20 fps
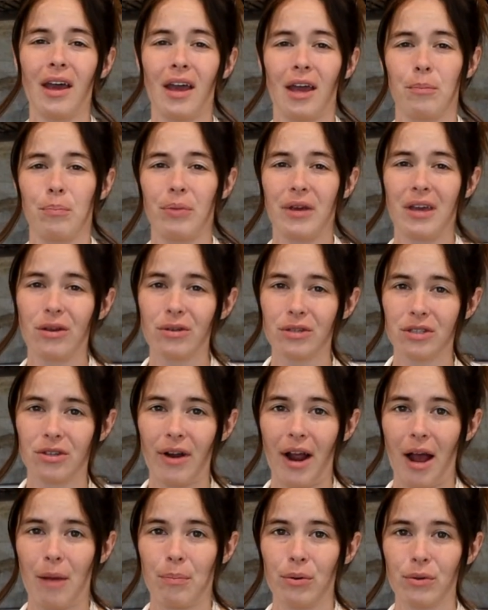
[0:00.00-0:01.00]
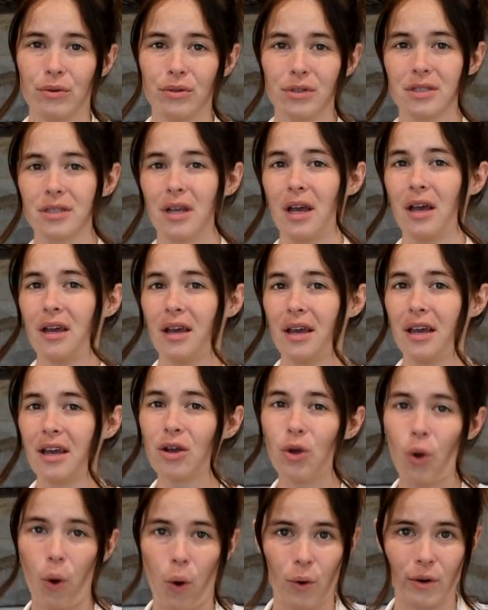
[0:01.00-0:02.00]
It peels your apples,
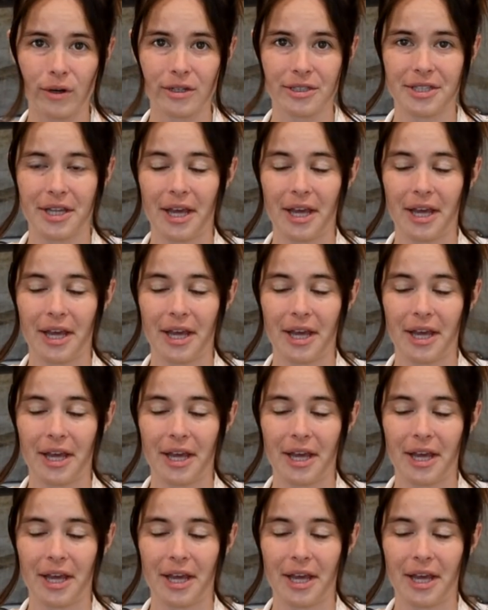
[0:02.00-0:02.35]
it cores